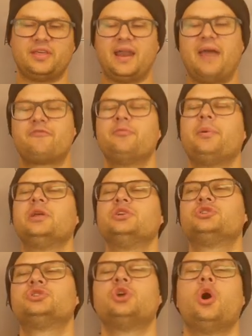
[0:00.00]
that
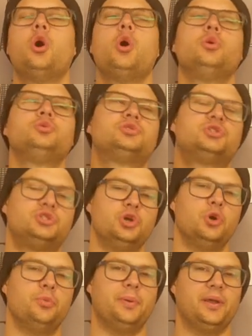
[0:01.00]
everybody's so
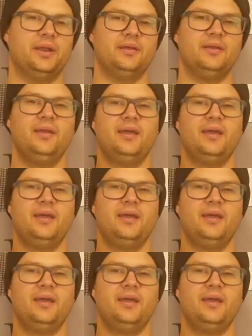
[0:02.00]
stupid